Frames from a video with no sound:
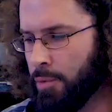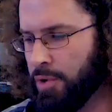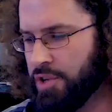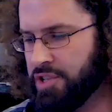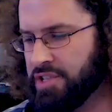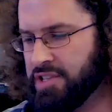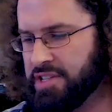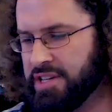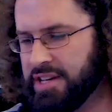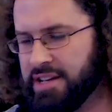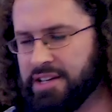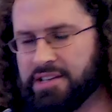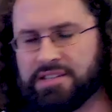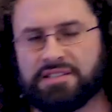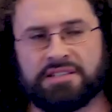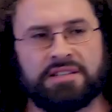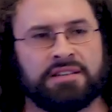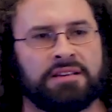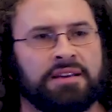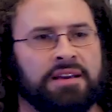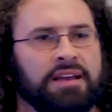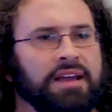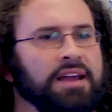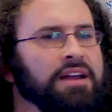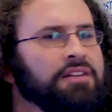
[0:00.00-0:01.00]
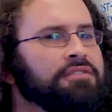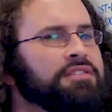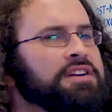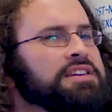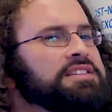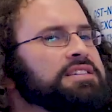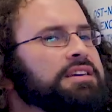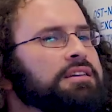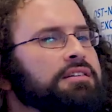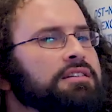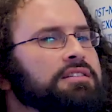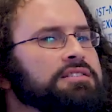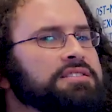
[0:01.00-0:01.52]
which says
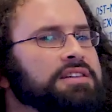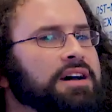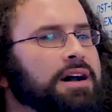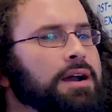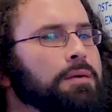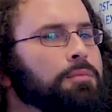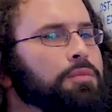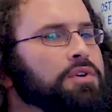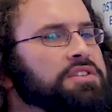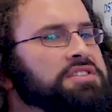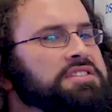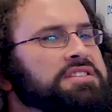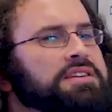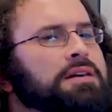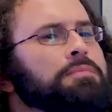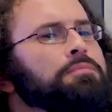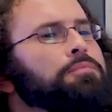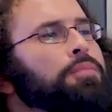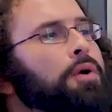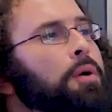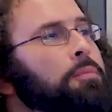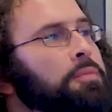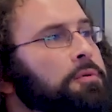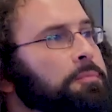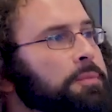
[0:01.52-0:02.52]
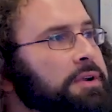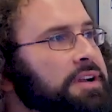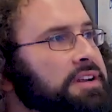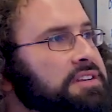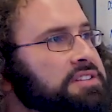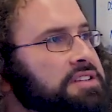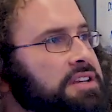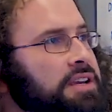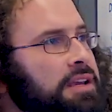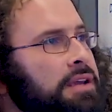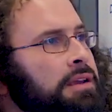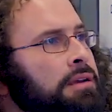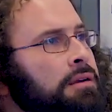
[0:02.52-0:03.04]
every single time with some
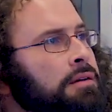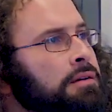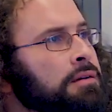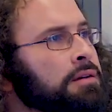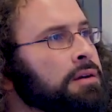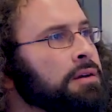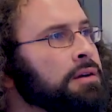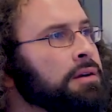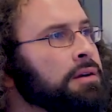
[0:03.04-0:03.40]
probability,